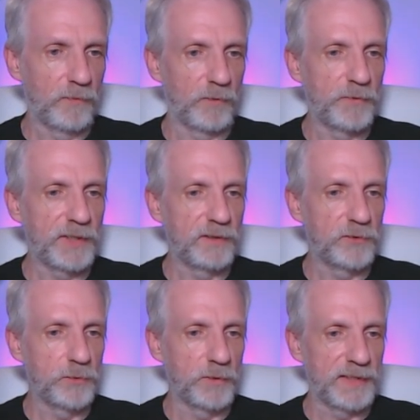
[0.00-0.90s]
What we're going
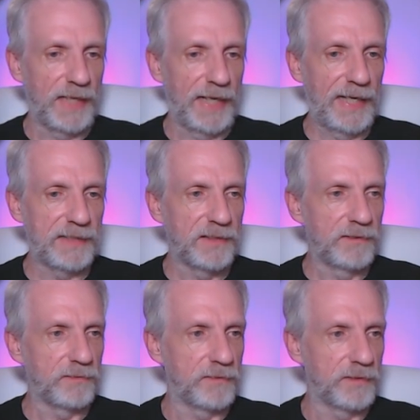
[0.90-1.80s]
to do is add
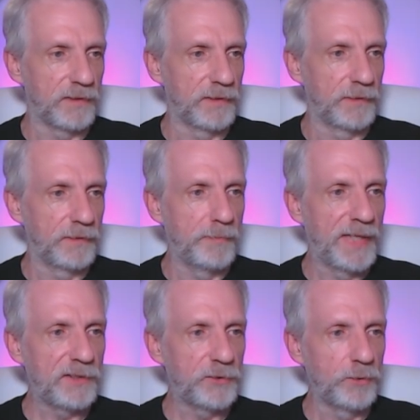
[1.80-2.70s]
the
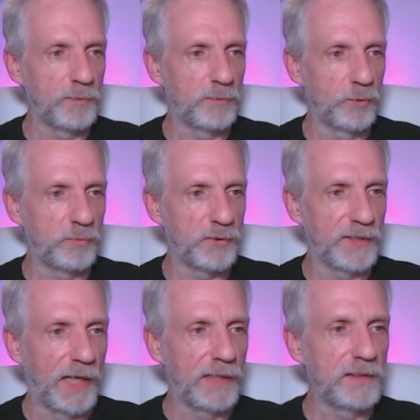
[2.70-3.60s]
metahuman blueprint
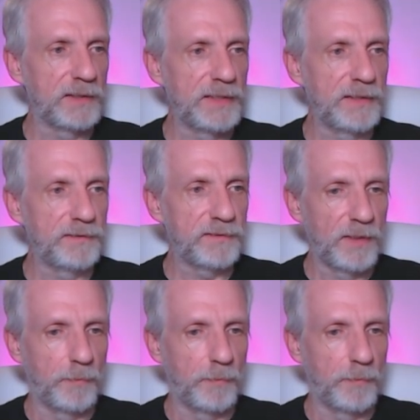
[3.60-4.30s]
underneath